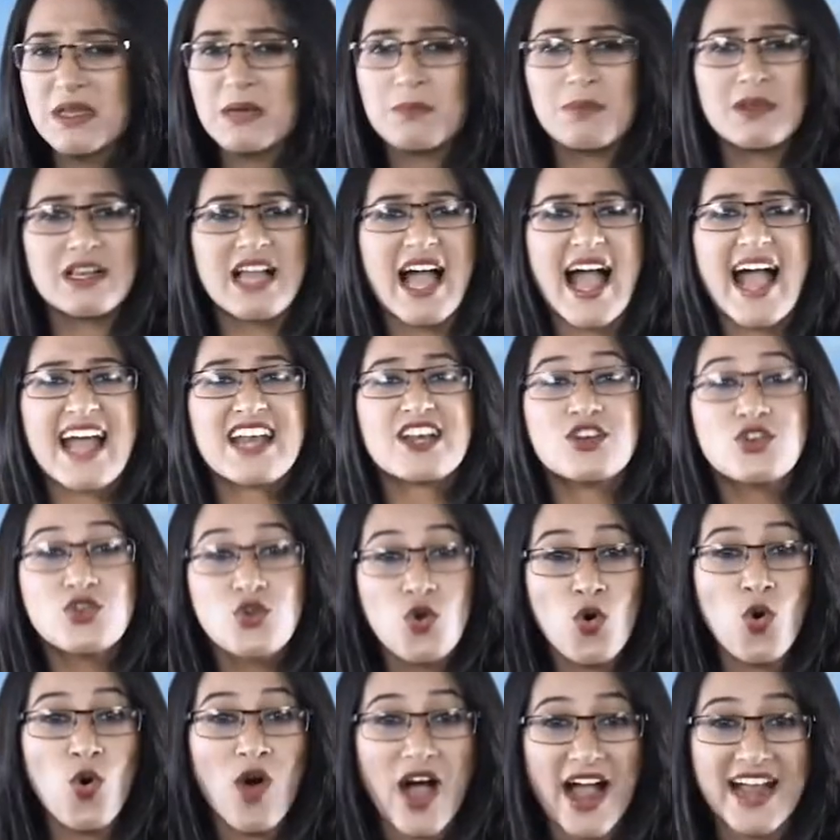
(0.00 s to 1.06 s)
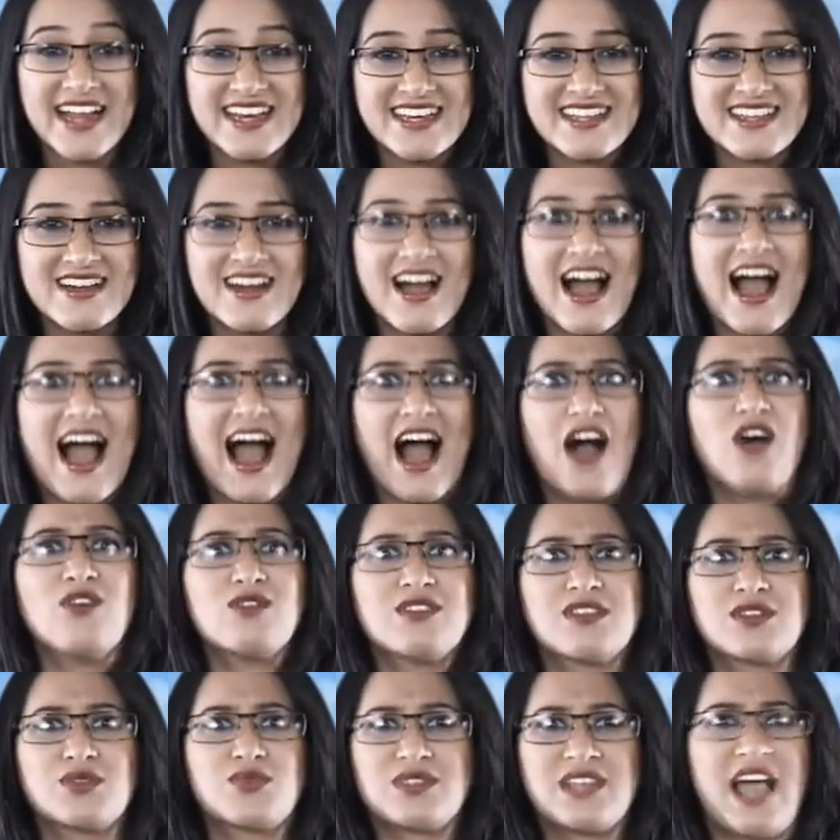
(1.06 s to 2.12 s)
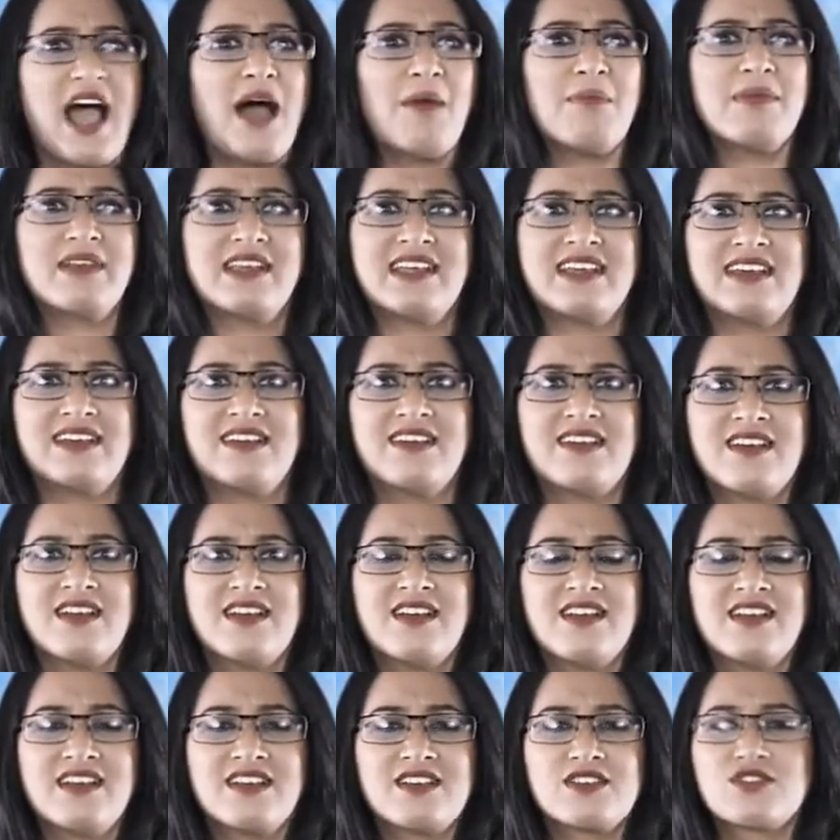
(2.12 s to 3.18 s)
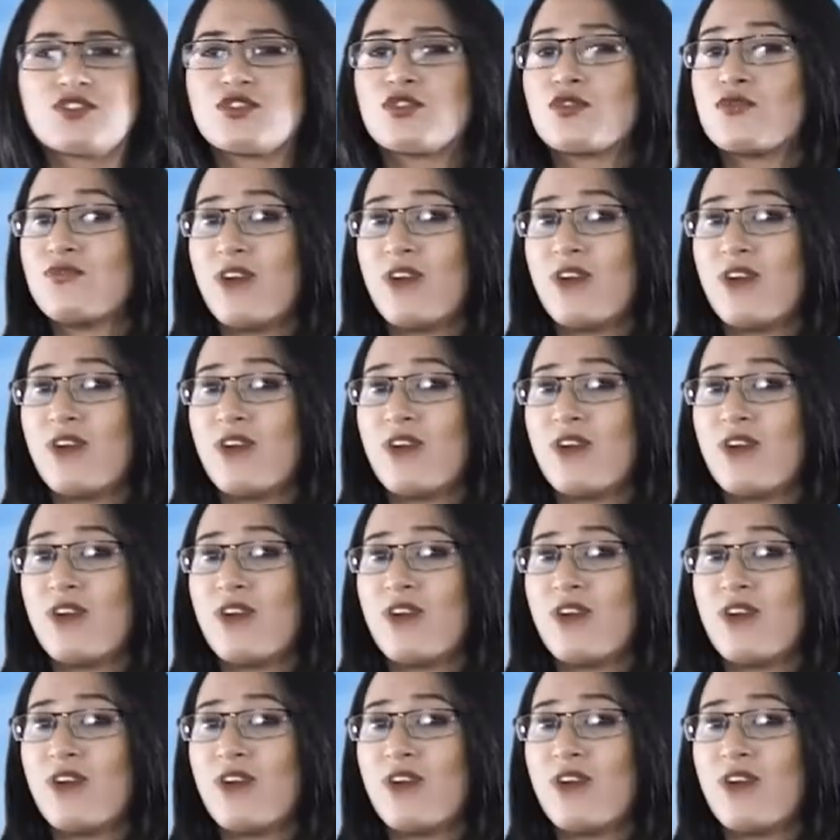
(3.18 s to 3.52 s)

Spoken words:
people had no idea how this was happening. So to